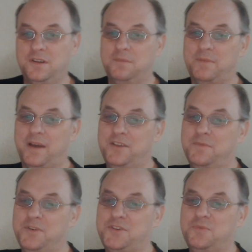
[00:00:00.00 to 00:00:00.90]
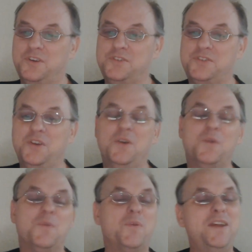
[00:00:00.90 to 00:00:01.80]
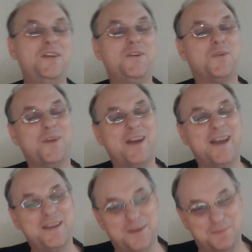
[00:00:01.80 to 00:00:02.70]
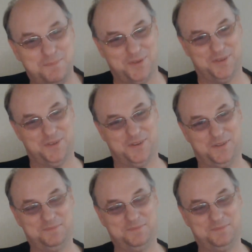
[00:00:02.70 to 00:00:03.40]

by the commission was regrettable.